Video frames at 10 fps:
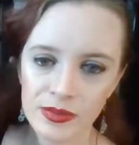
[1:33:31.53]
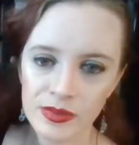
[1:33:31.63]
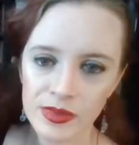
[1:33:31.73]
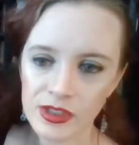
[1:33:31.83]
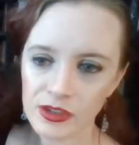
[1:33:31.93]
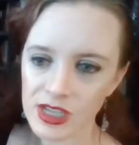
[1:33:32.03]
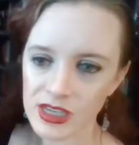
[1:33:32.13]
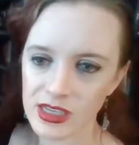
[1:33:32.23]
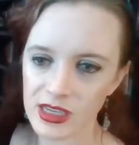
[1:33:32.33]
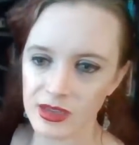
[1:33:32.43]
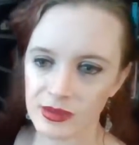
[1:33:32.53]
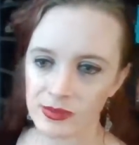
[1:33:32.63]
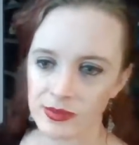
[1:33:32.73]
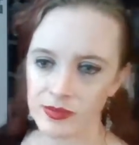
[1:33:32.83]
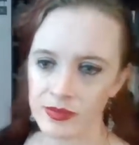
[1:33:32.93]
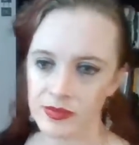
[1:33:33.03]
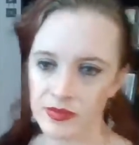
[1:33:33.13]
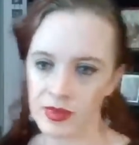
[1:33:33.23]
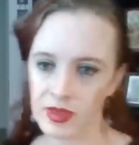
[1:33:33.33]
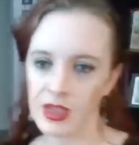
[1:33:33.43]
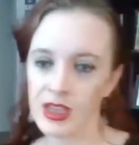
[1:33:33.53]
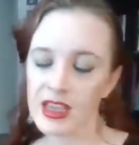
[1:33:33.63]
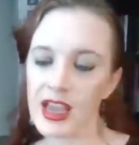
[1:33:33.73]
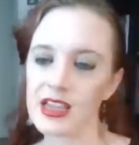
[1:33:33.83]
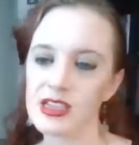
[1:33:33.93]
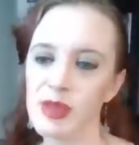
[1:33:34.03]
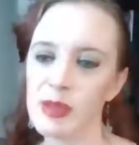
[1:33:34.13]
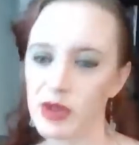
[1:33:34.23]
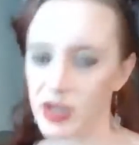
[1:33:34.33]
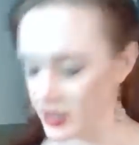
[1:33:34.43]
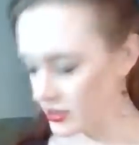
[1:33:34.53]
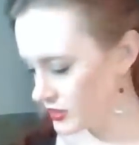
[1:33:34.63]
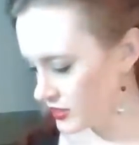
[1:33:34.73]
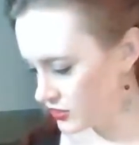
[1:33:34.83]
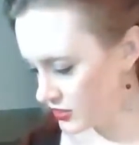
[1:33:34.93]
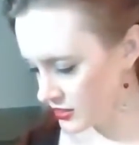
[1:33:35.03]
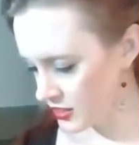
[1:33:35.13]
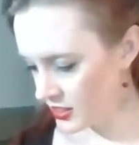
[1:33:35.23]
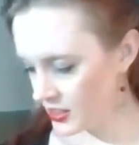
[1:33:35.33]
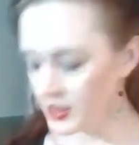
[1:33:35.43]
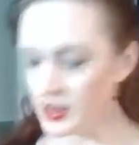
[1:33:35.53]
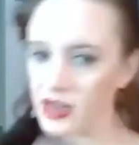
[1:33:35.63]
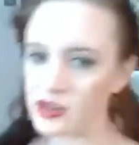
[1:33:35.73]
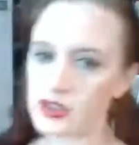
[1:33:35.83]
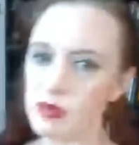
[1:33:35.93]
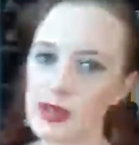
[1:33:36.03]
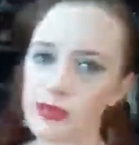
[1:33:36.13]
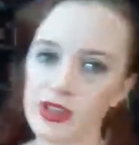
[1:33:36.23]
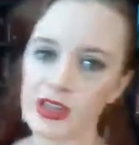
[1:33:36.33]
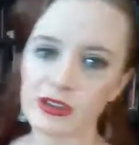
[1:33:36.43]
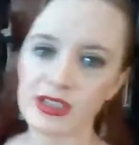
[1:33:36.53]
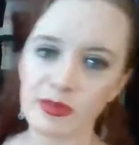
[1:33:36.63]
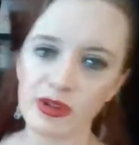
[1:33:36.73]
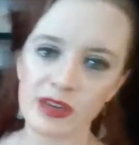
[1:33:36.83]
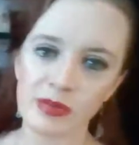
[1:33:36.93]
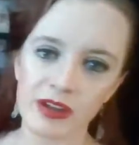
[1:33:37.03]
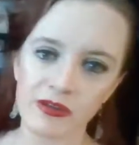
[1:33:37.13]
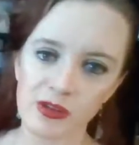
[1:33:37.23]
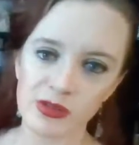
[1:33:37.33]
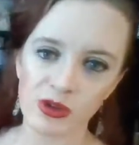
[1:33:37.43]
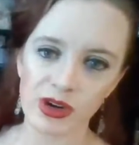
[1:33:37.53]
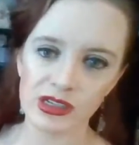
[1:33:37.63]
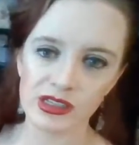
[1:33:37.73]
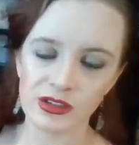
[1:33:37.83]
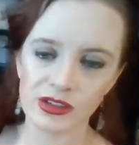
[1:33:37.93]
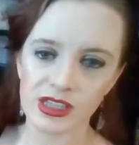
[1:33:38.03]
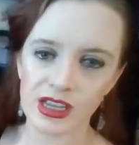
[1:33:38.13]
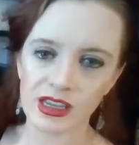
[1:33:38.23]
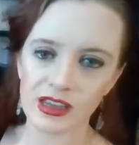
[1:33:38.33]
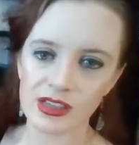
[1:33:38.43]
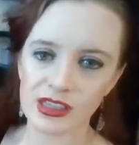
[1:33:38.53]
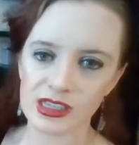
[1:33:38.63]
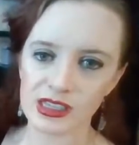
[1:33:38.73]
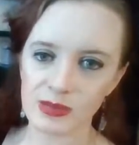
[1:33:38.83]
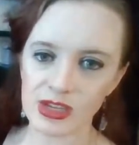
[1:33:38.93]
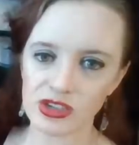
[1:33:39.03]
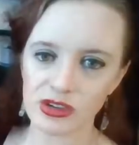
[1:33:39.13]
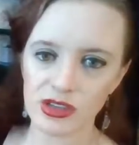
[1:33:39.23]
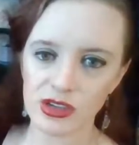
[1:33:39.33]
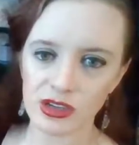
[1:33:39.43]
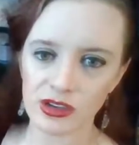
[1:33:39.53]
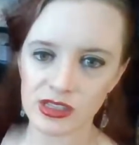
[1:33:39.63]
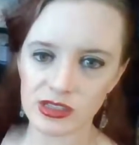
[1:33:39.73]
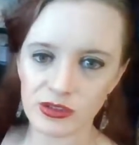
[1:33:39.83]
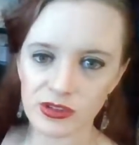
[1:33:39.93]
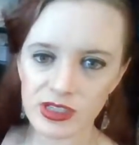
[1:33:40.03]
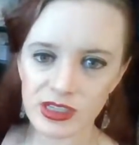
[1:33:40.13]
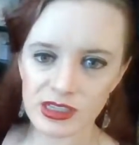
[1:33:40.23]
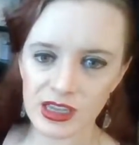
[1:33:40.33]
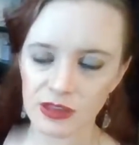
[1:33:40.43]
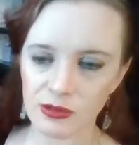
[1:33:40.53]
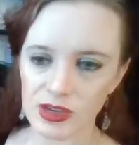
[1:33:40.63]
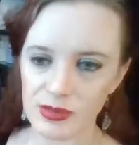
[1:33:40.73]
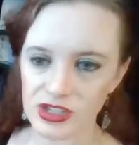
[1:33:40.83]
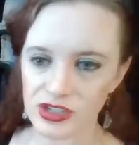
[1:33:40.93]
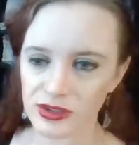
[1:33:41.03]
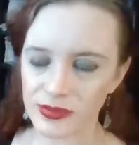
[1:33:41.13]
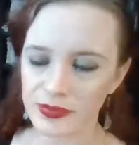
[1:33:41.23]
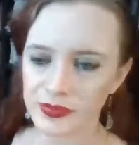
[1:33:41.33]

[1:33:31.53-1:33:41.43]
So sexy. Yeah, it's paper cutouts. It's just layers of paper that are separated by foam squares. So it's like, gives it this dimensional look. You can sort of see it's like 3-dimensional.